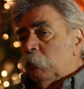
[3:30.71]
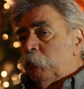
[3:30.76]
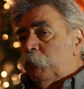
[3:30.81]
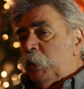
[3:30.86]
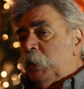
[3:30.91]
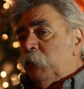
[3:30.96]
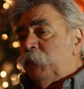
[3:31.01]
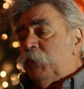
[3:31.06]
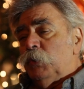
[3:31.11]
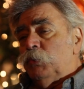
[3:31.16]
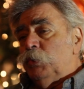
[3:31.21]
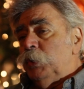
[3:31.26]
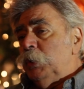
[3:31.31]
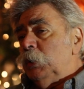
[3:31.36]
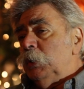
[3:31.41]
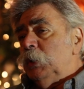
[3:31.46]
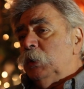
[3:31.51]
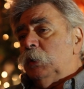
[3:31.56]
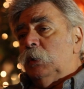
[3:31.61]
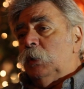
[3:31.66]
But if you
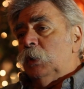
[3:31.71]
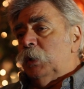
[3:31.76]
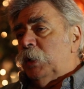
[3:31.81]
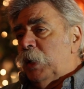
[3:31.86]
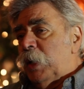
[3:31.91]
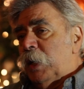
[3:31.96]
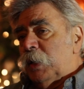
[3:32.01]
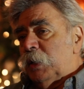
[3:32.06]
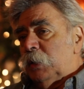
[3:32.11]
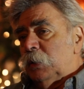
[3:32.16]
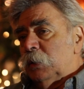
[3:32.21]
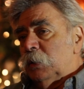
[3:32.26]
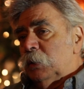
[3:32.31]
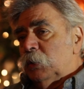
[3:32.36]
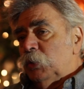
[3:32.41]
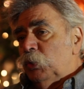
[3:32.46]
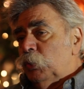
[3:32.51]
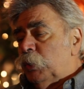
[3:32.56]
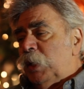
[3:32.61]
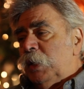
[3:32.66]
really look at it,
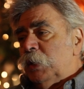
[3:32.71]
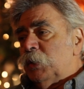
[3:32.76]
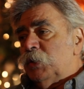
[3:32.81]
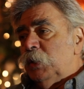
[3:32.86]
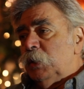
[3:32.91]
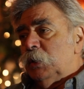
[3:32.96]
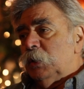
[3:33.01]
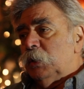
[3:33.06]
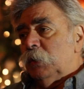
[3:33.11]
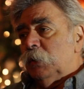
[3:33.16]
you can't see the